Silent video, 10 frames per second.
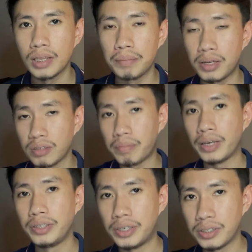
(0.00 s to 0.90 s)
Because of my
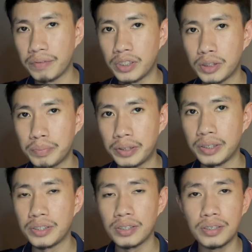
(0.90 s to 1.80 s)
years of
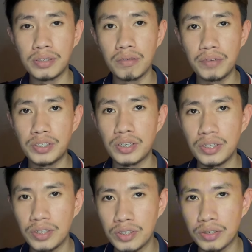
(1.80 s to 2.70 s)
experience in this visa
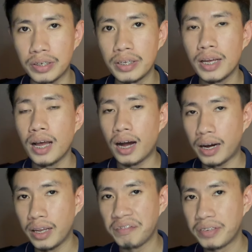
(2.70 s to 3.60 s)
industry, I
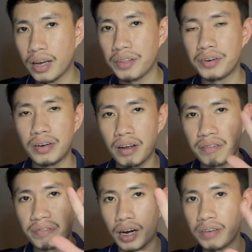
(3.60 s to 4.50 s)
have gathered
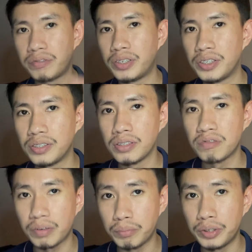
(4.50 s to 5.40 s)
5 reasons
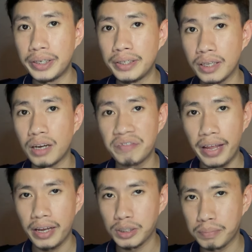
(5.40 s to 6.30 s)
from real life
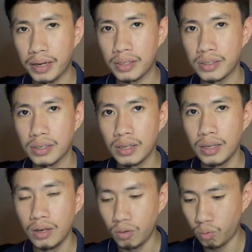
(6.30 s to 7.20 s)
expats
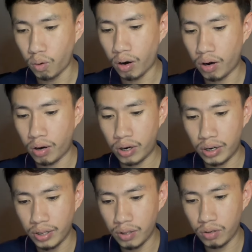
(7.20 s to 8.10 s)
who
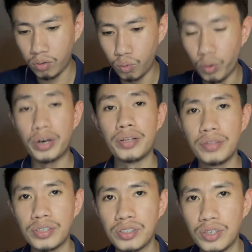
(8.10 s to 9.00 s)
were in
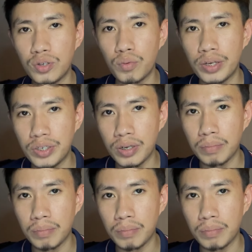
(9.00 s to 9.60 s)
this situation.